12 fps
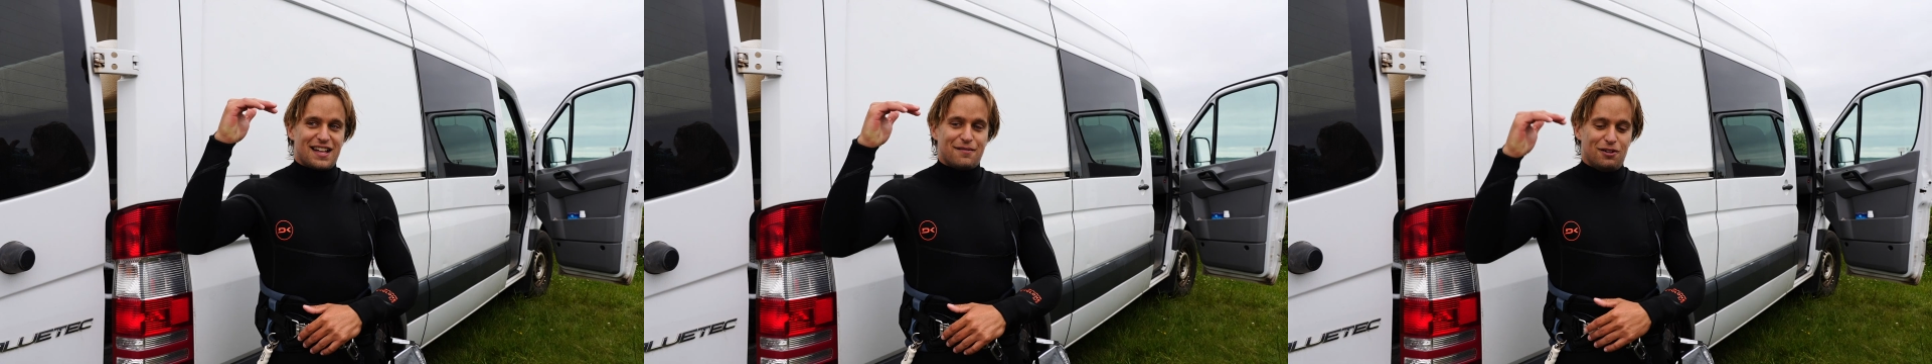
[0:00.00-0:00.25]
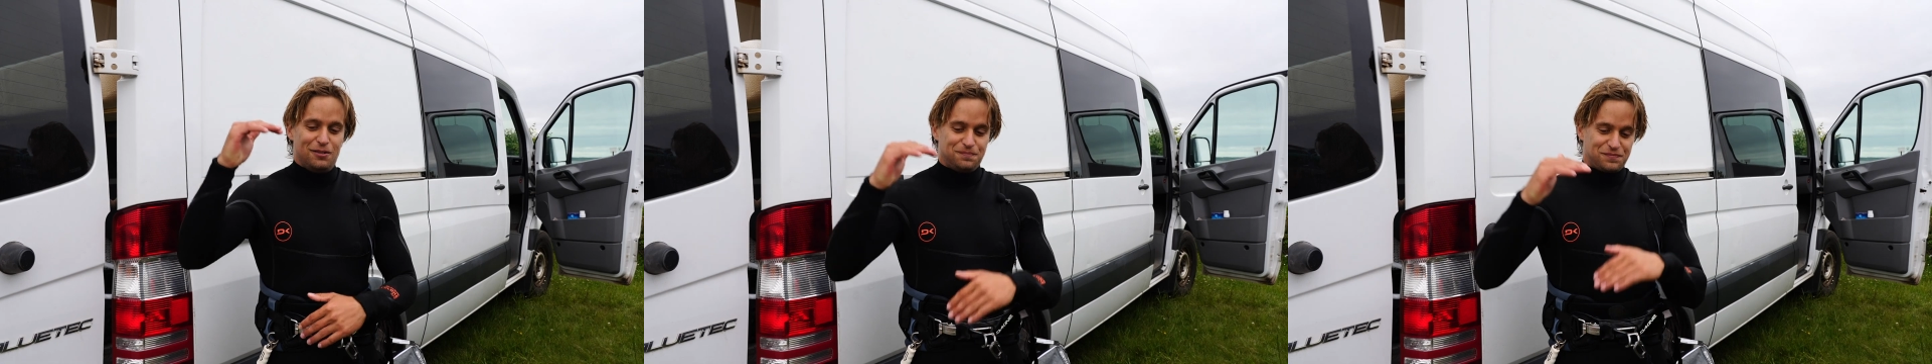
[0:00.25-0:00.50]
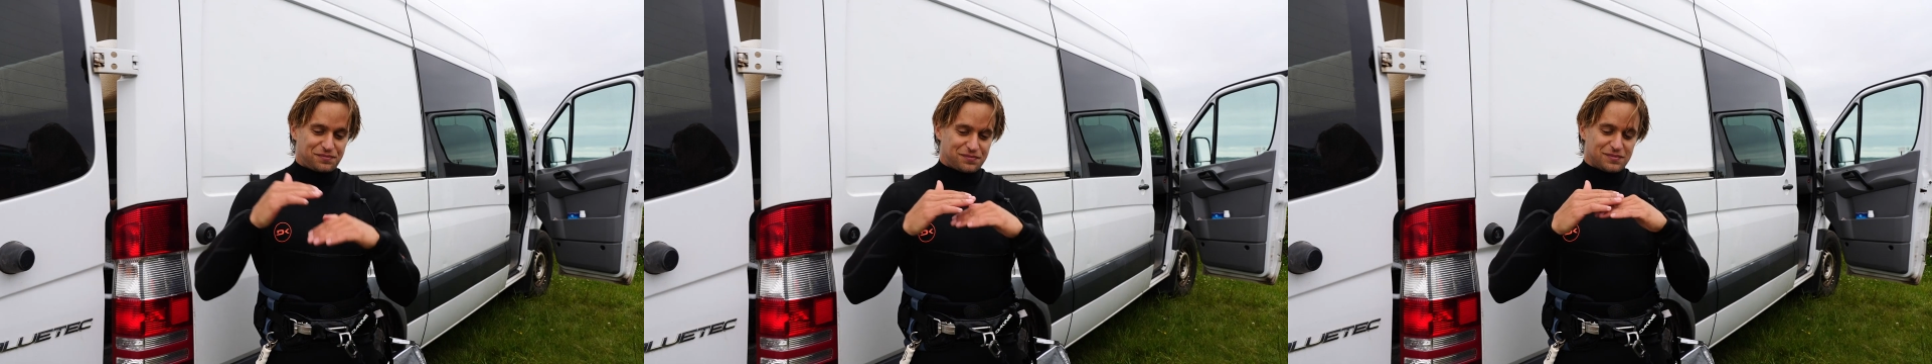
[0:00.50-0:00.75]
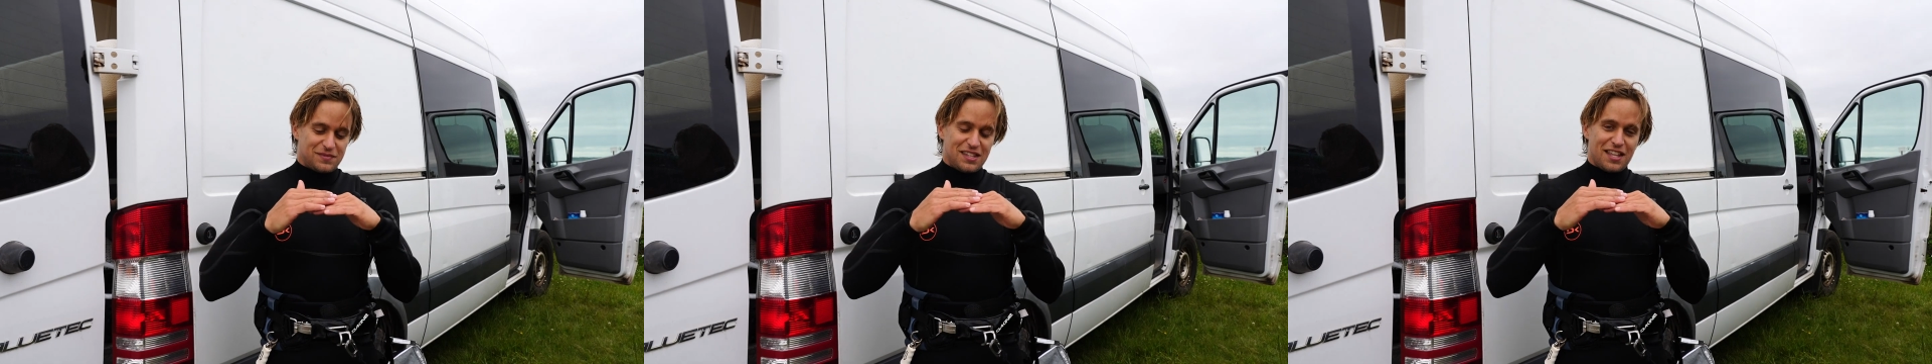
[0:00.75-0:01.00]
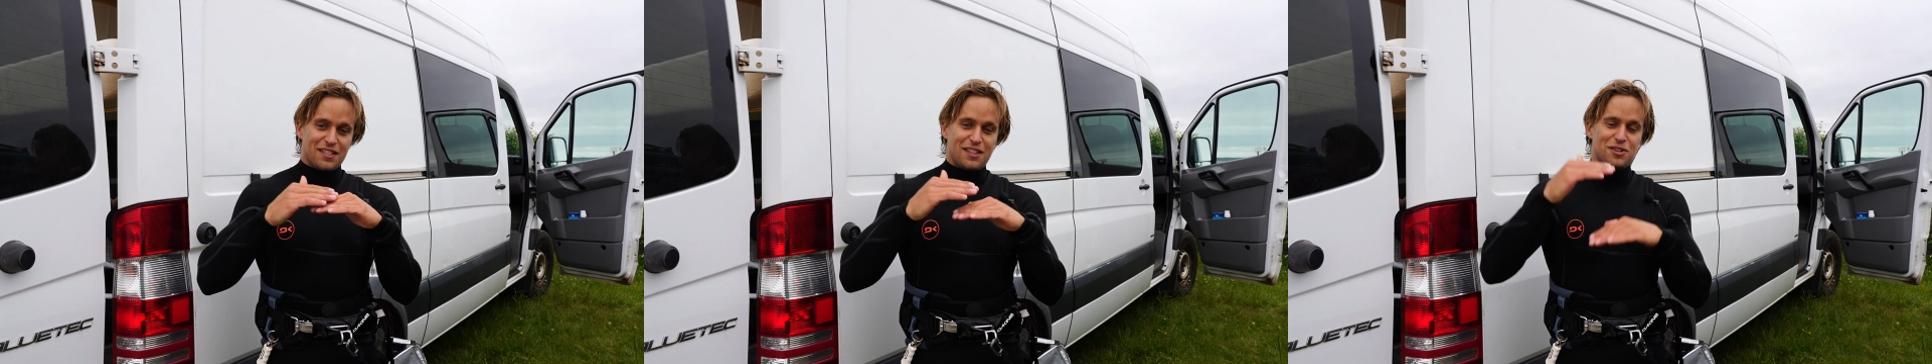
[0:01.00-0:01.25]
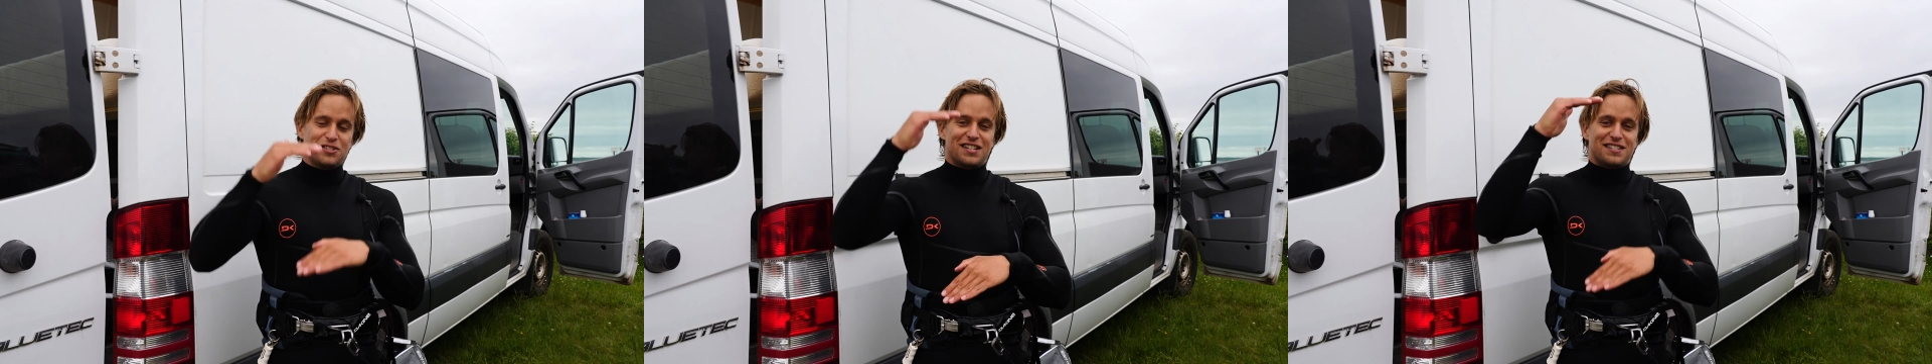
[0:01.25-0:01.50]
level,
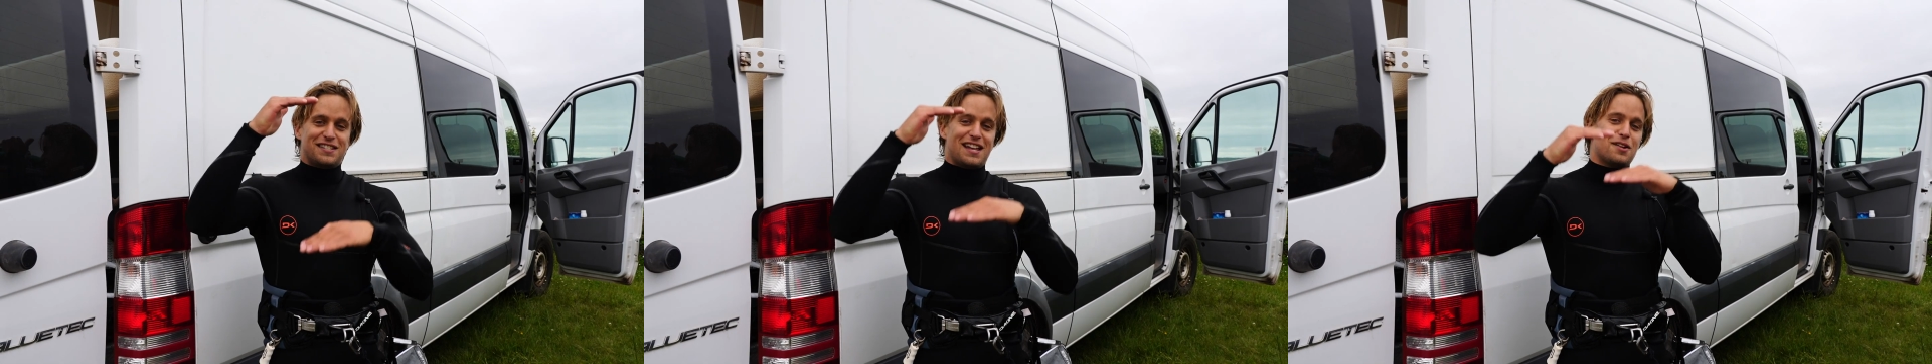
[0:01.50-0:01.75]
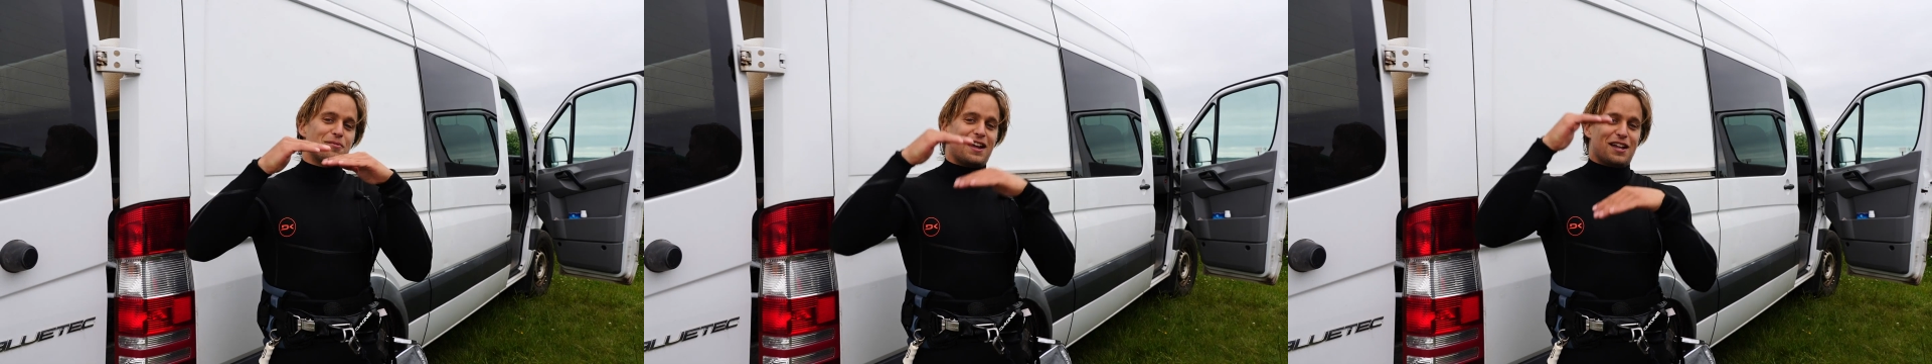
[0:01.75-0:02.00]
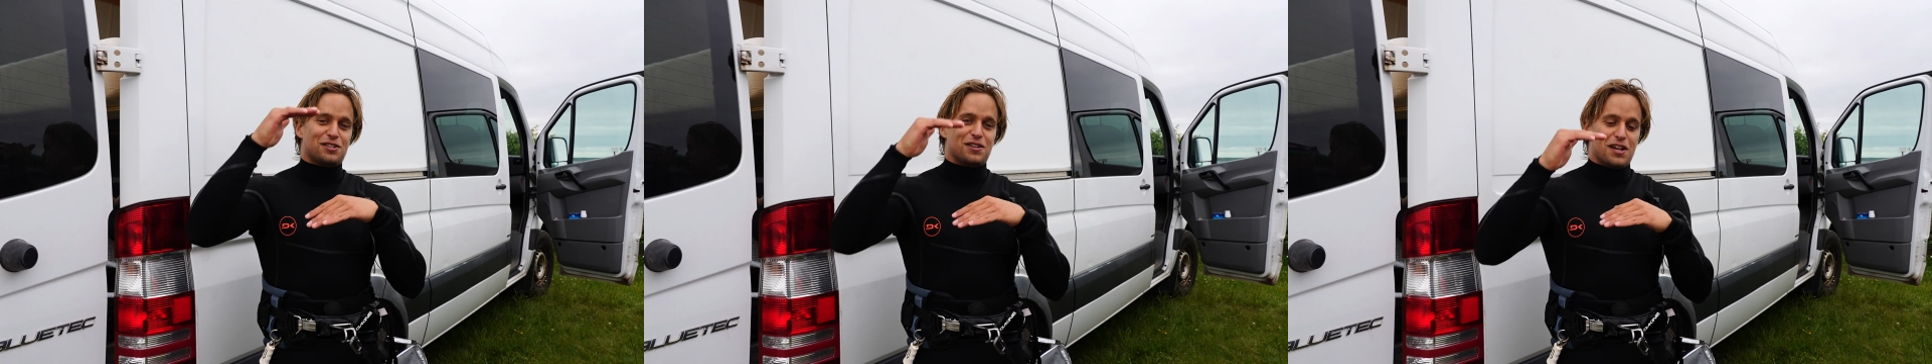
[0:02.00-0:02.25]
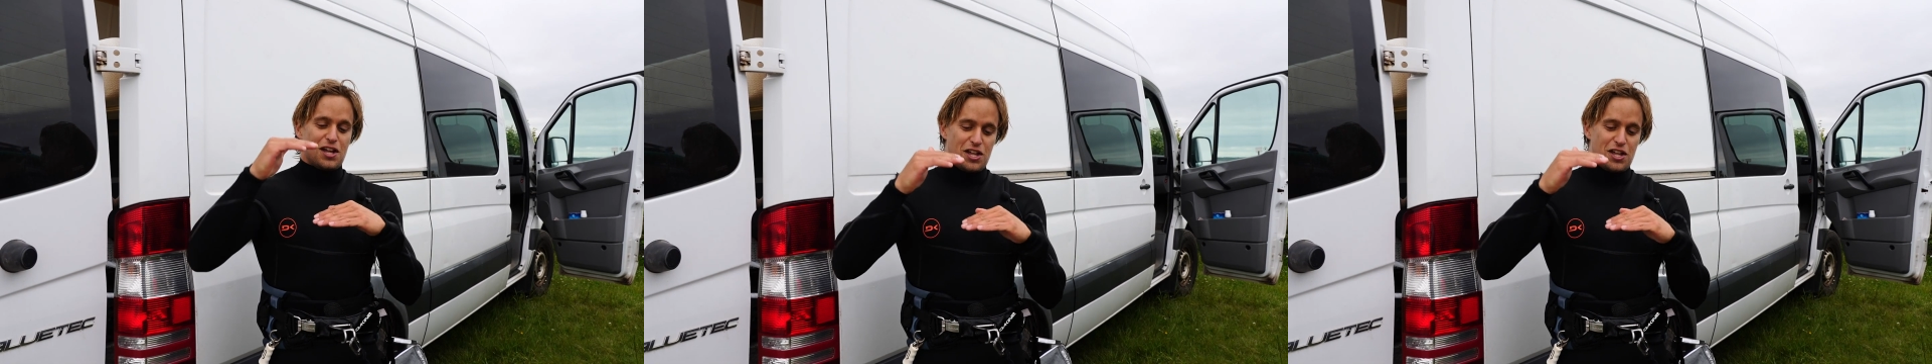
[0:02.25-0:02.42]
there's this dead range.